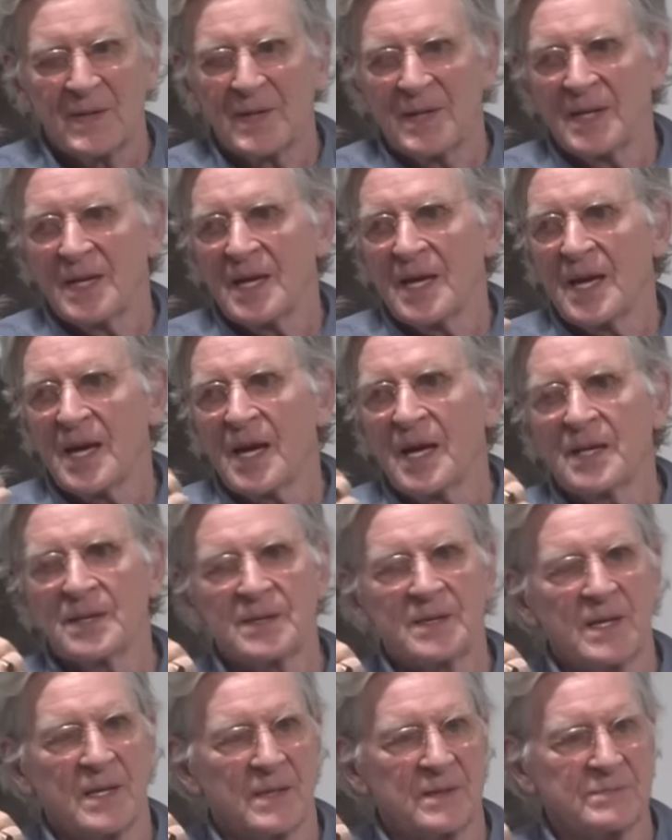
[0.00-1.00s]
And
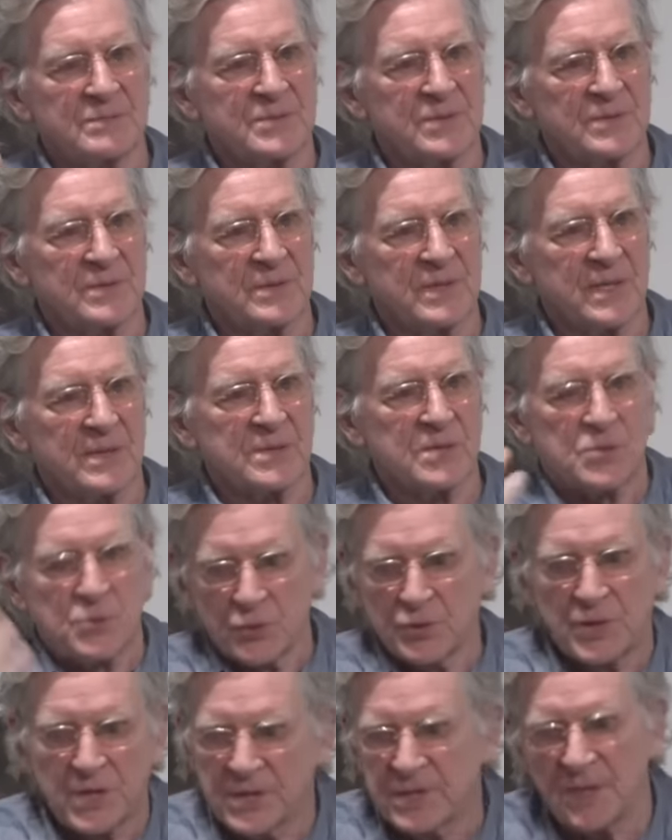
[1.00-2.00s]
so like, did you
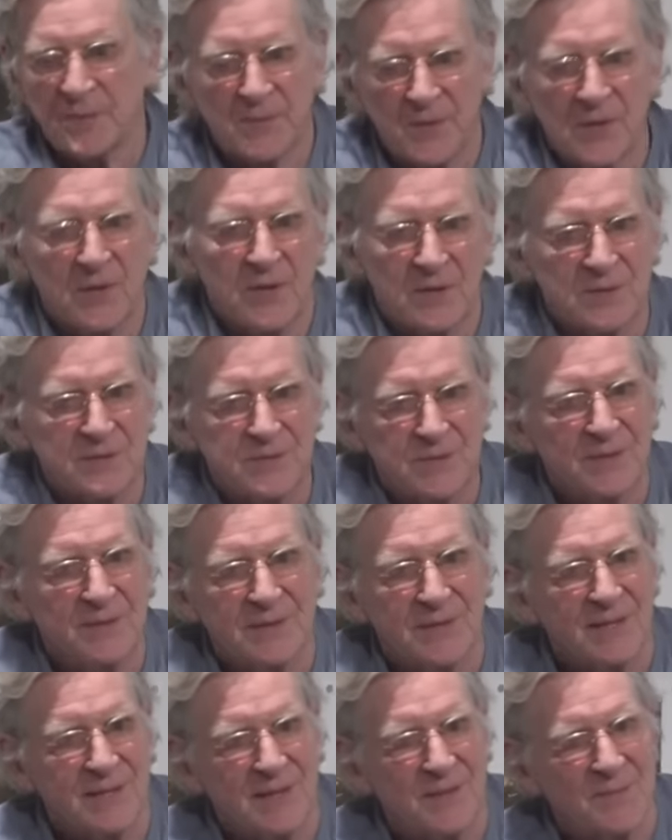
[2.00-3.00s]
see some girls? You know, they
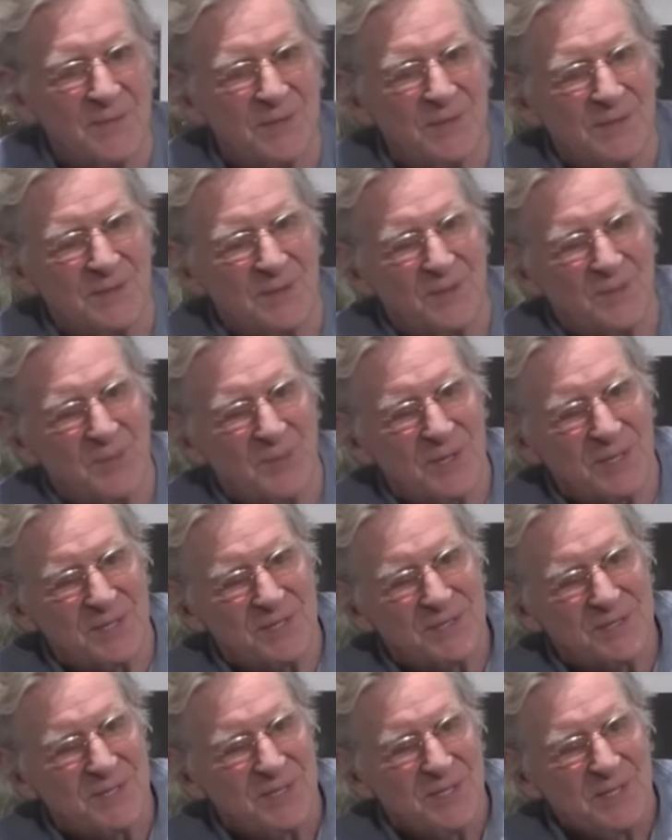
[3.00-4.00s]
come into the Buddha's
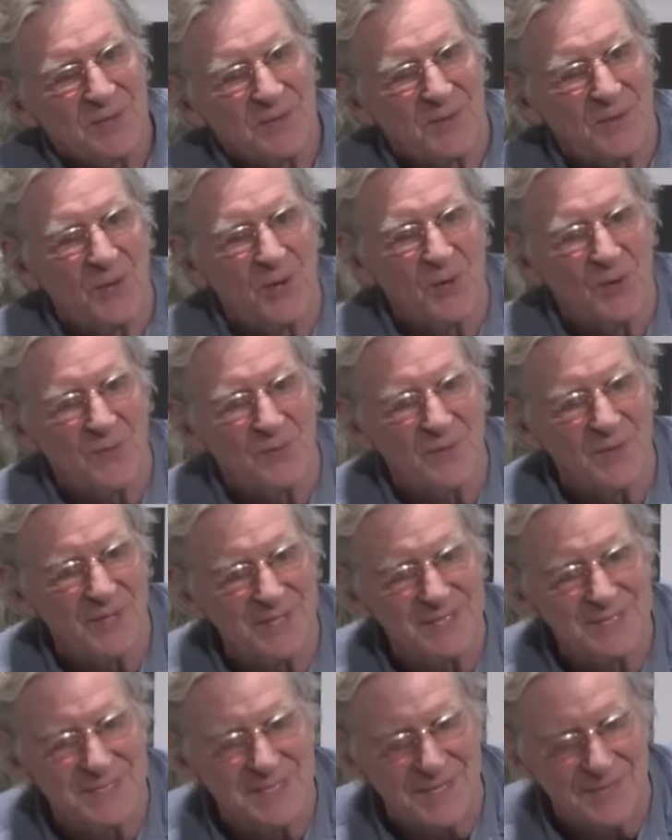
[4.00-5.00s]
grove where he's
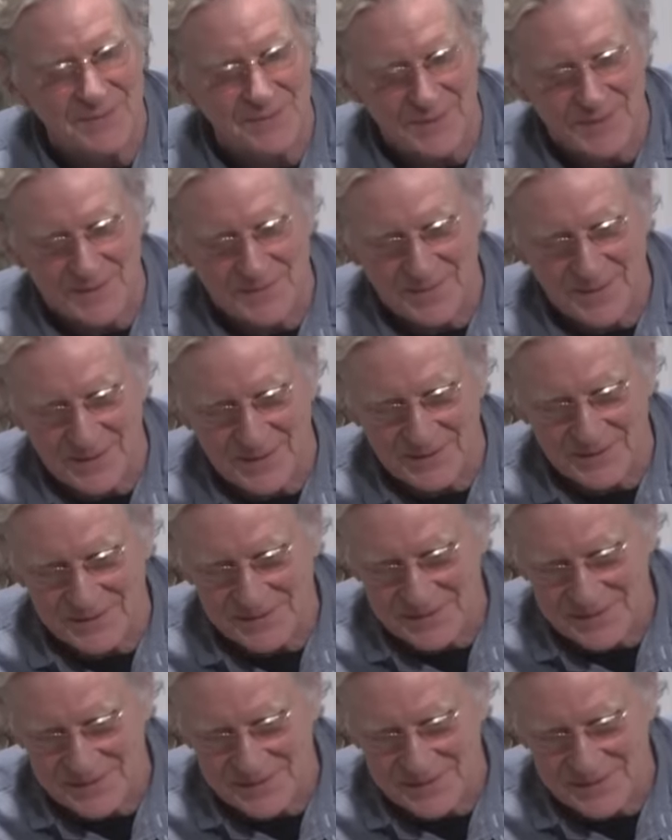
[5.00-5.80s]
sitting with the monks.